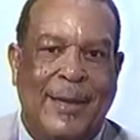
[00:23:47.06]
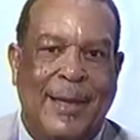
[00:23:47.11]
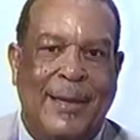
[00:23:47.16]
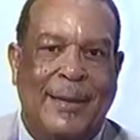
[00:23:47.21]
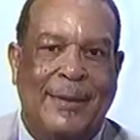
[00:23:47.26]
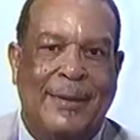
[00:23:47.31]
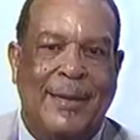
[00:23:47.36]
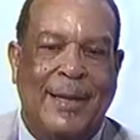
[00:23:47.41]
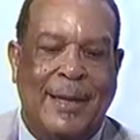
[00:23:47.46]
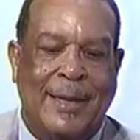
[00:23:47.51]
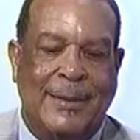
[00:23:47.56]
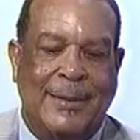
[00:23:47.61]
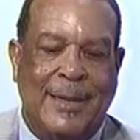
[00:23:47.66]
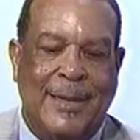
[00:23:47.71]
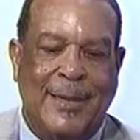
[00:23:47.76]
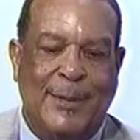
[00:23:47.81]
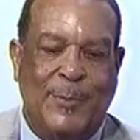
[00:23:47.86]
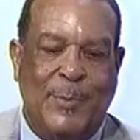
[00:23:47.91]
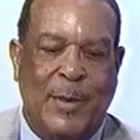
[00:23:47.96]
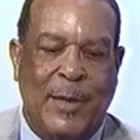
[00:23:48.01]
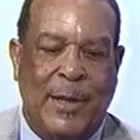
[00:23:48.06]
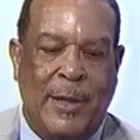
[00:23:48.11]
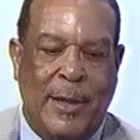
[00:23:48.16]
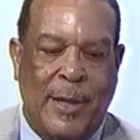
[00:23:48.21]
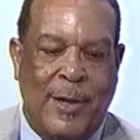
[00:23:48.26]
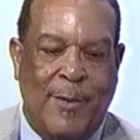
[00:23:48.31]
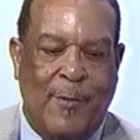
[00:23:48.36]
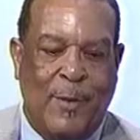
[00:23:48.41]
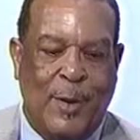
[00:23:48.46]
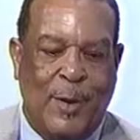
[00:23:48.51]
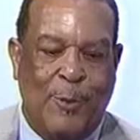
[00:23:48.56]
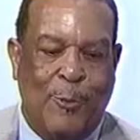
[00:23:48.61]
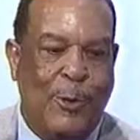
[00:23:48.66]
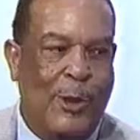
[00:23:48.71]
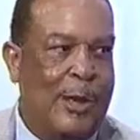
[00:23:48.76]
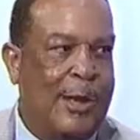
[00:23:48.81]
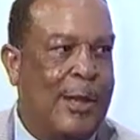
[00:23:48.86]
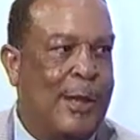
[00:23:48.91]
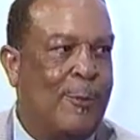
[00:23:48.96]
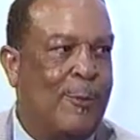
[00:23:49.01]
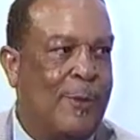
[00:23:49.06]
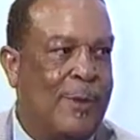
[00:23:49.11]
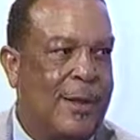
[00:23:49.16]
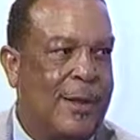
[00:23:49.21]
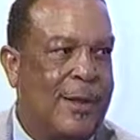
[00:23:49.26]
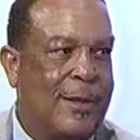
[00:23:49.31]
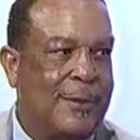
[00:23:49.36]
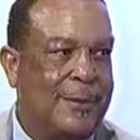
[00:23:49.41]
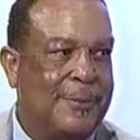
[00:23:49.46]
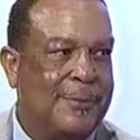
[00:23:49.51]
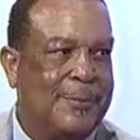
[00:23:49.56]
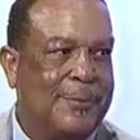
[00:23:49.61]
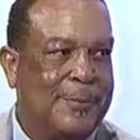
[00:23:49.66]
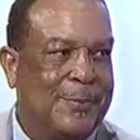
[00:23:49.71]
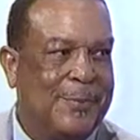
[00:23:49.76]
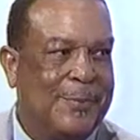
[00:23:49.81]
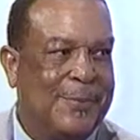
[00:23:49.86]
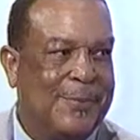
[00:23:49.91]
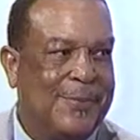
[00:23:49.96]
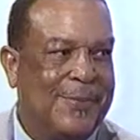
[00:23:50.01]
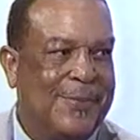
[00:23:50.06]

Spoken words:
Well, they spend every other weekend with us.